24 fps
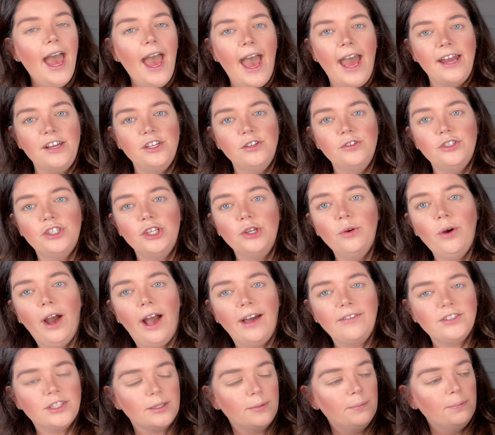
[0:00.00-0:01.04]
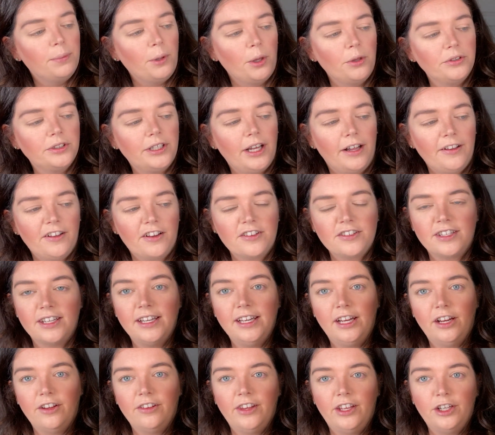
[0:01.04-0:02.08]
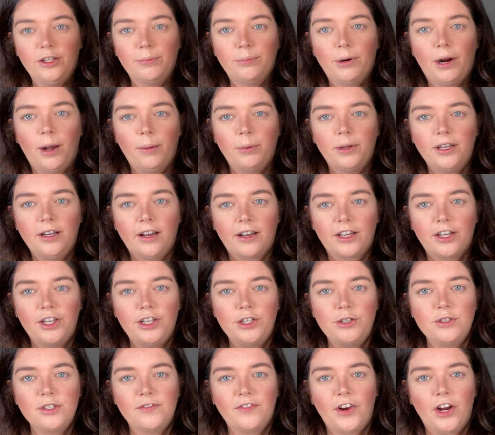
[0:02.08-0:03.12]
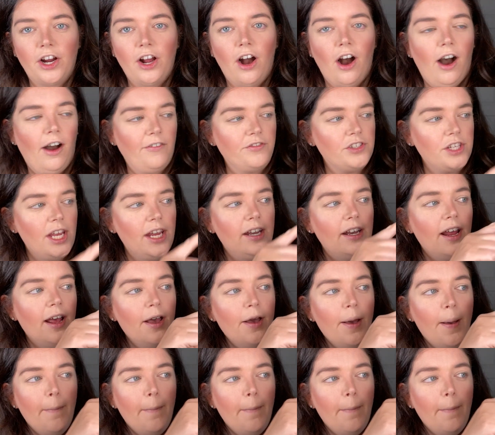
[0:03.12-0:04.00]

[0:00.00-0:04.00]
And you do have some bold colors in here that you're probably not going to use very often.